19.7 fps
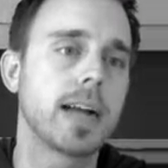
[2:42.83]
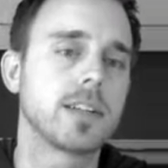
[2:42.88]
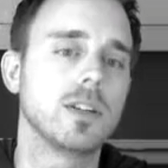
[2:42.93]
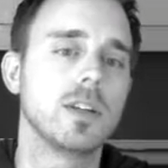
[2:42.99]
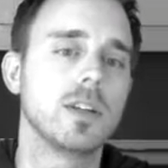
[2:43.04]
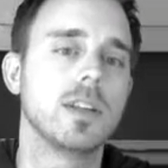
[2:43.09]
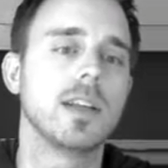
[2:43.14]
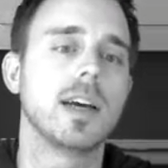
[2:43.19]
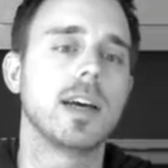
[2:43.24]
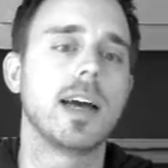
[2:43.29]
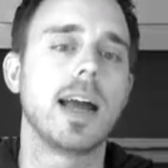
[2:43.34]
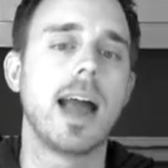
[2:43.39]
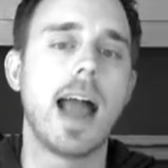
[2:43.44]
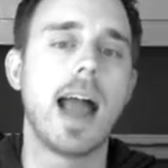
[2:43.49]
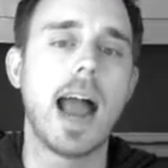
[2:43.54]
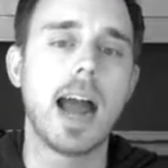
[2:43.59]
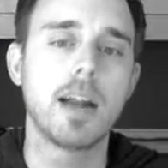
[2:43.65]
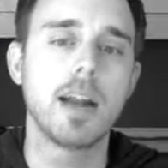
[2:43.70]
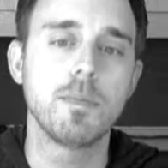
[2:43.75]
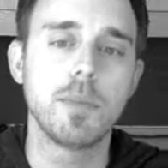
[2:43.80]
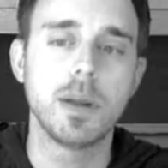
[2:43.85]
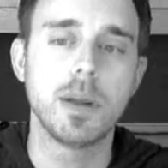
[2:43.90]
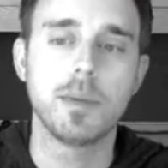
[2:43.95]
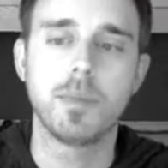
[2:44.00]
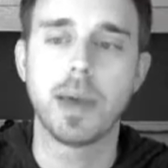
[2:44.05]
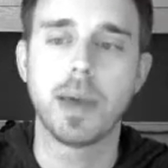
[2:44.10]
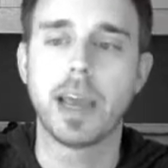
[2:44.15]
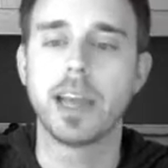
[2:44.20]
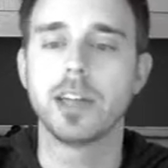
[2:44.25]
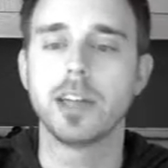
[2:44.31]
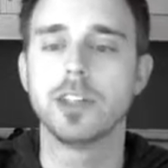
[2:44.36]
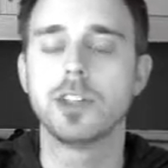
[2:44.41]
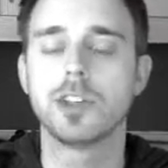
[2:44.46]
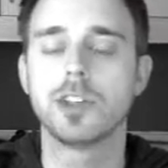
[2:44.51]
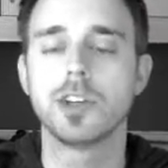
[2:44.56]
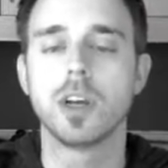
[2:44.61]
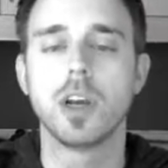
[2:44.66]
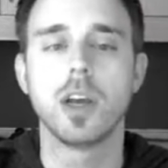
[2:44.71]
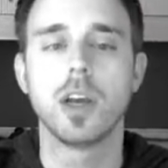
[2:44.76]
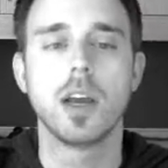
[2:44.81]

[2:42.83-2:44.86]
to the admin page.